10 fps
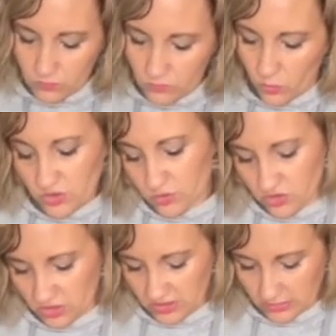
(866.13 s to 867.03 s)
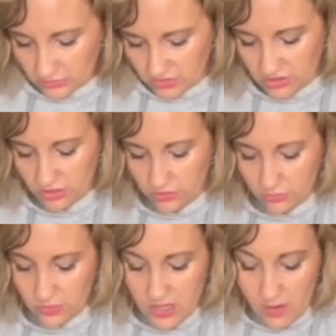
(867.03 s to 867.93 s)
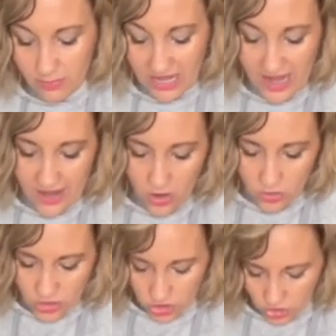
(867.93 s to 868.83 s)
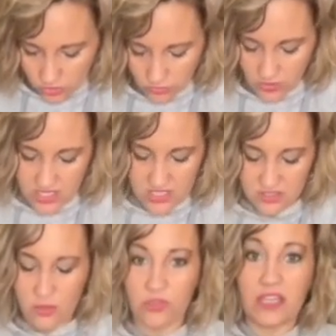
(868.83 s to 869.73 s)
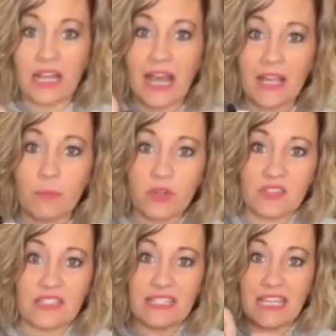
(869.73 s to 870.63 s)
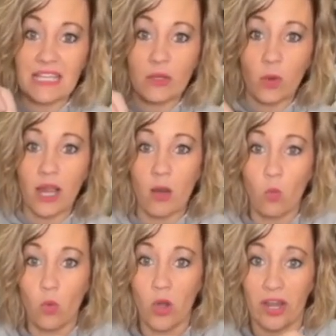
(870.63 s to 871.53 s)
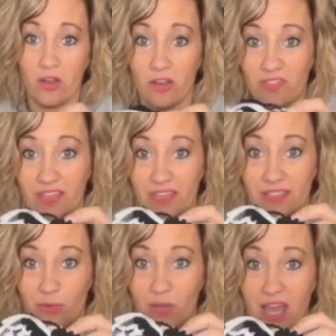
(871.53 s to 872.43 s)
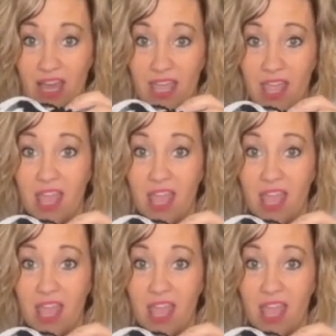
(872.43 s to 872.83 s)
which was just those 2. But how cute. So then I can put this anywhere I want on this, okay?